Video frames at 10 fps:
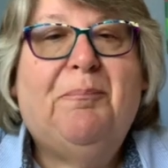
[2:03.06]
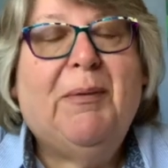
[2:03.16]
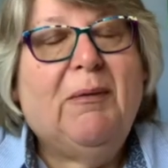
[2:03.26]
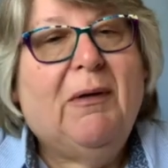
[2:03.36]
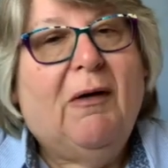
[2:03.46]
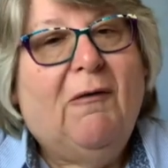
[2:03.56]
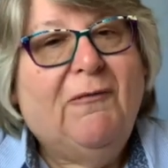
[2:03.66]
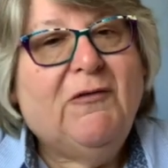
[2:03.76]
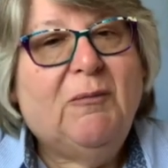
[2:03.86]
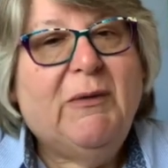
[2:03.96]
But
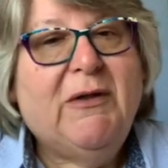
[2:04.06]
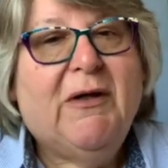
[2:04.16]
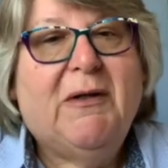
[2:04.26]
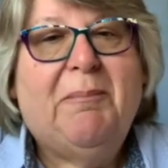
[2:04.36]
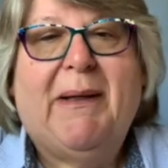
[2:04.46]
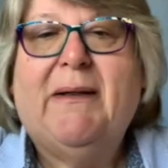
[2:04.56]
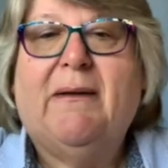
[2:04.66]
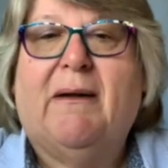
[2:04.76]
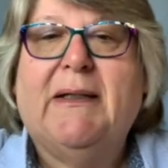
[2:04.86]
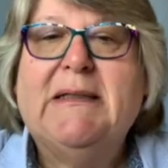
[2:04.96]
often when you go to bed at
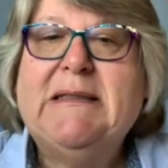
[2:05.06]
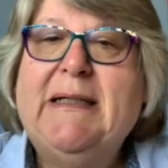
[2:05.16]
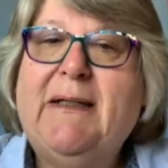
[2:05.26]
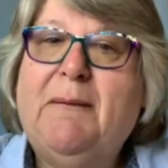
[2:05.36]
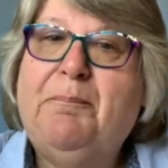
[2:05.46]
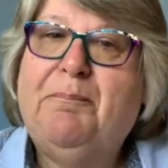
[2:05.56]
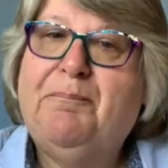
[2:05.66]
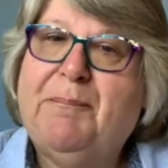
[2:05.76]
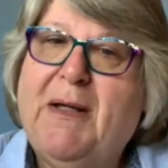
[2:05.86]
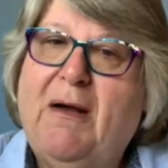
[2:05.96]
night, there's a little
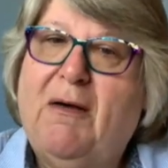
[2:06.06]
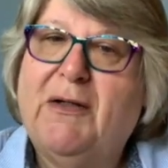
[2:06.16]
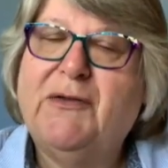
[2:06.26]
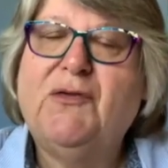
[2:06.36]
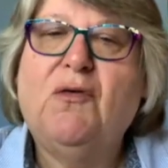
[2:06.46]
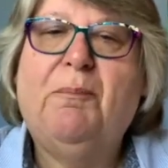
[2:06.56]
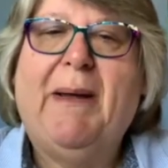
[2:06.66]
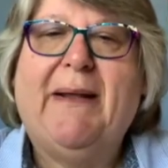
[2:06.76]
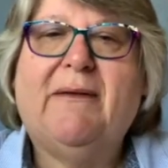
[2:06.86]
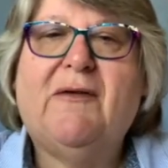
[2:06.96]
card on your
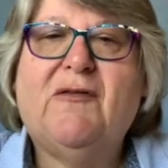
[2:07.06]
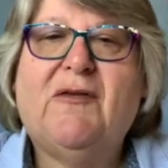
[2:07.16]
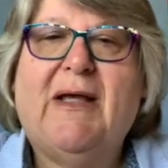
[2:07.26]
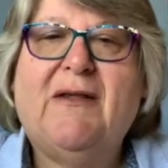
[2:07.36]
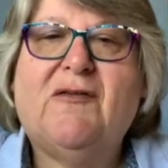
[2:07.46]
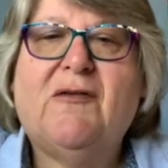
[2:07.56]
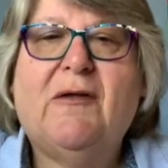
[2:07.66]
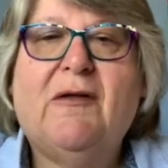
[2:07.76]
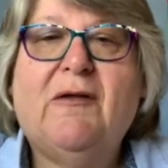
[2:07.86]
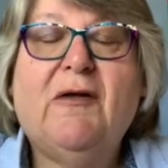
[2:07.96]
bed that says,
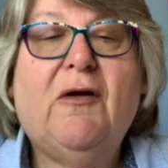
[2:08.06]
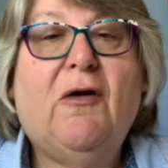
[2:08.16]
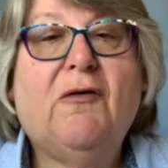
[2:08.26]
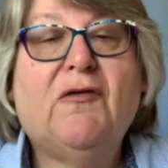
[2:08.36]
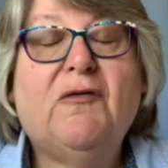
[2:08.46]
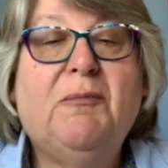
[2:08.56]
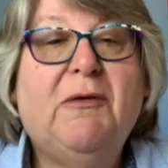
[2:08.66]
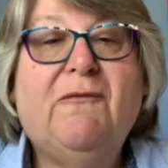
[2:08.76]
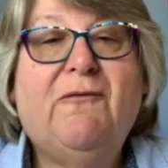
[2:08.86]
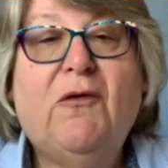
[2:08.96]
the clocks
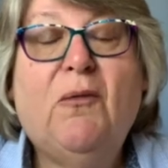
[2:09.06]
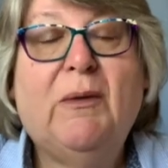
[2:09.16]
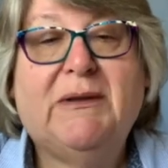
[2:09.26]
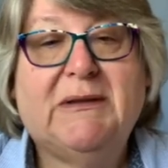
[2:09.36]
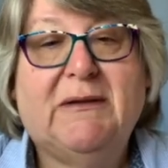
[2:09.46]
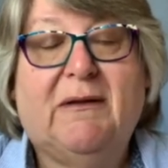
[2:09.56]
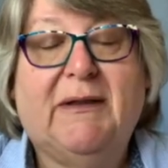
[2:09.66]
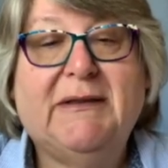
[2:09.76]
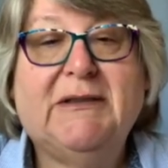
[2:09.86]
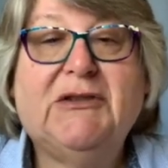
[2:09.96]
move forward
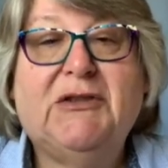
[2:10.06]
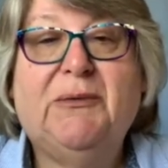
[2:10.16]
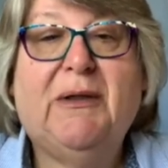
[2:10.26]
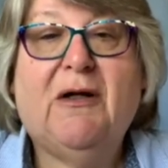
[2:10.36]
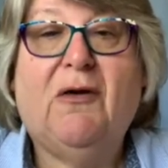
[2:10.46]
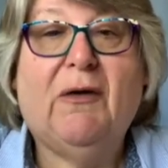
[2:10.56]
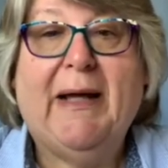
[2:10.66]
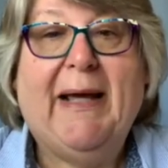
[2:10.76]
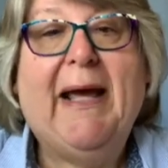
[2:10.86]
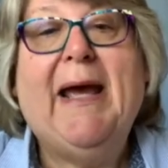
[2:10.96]
tonight at 2 o'clock
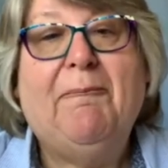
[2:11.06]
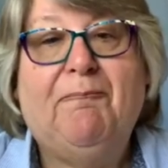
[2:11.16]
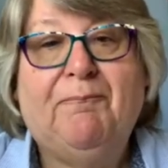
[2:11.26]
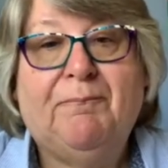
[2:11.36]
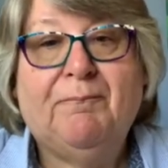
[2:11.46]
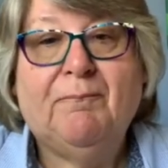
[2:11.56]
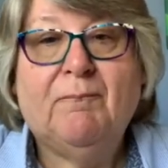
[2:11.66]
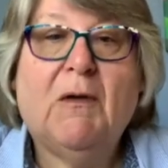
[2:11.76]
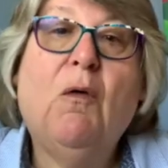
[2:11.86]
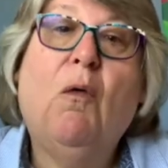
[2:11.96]
a.m.
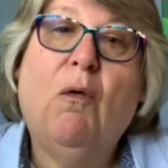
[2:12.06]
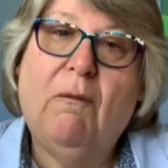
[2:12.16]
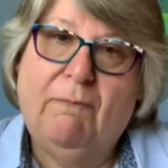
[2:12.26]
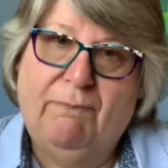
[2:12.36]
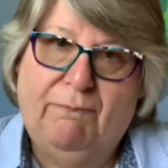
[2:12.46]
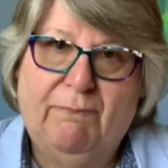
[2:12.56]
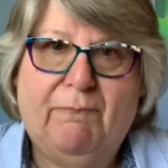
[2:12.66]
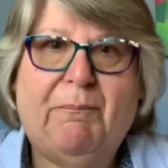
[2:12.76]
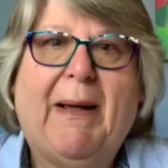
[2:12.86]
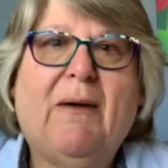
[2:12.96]
or
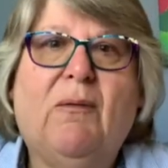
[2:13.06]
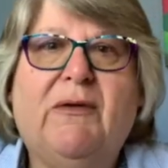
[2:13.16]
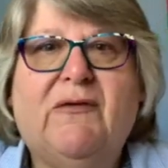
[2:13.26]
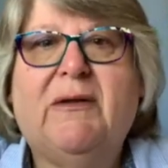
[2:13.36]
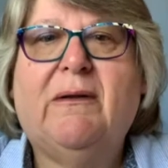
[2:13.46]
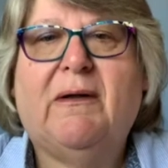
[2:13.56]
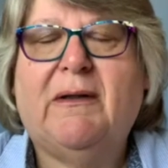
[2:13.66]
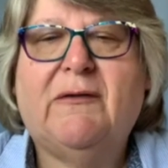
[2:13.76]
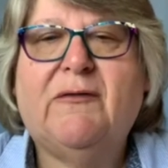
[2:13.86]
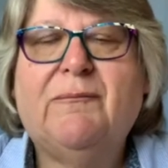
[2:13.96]
backwards at
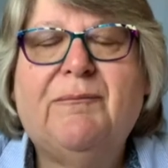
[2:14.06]
night.